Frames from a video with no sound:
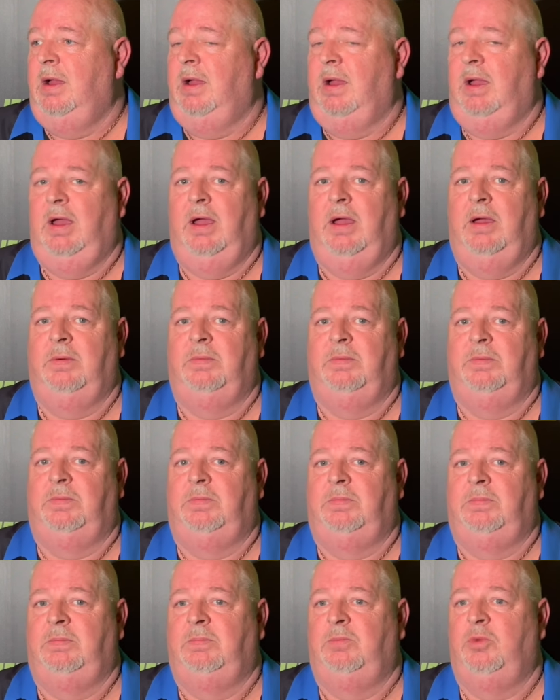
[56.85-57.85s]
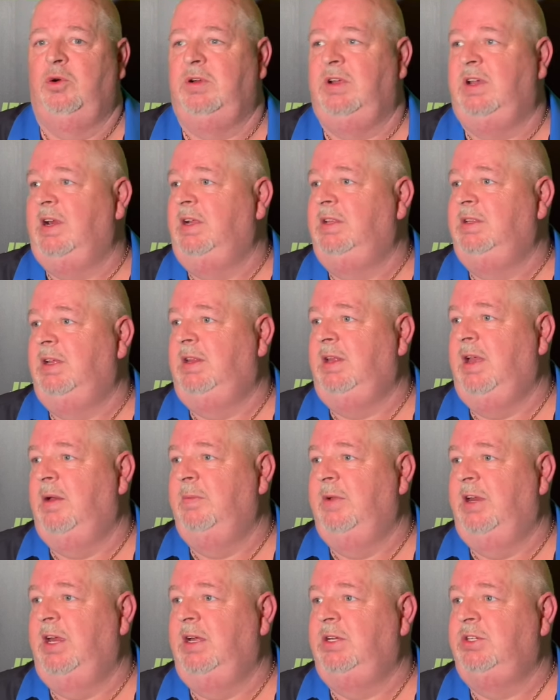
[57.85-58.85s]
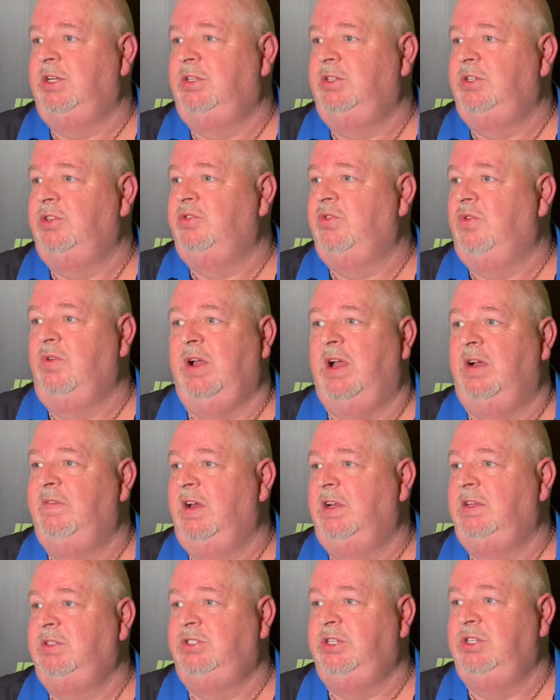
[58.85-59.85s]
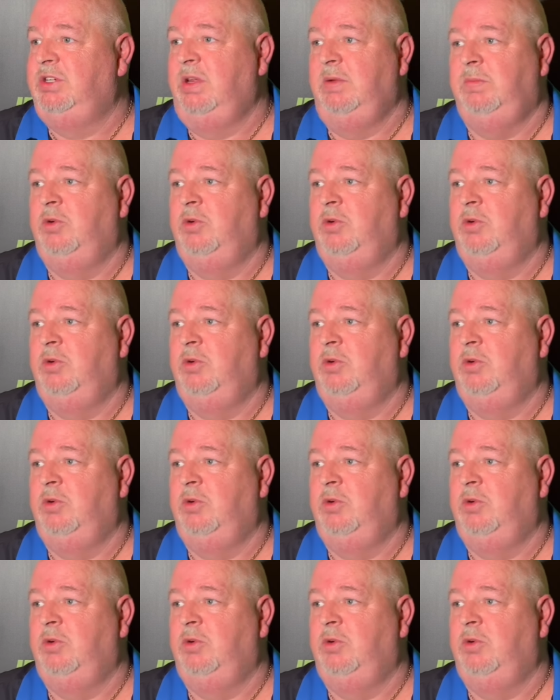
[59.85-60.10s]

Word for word: Um, more grit and determination. Just don't give in. Just keep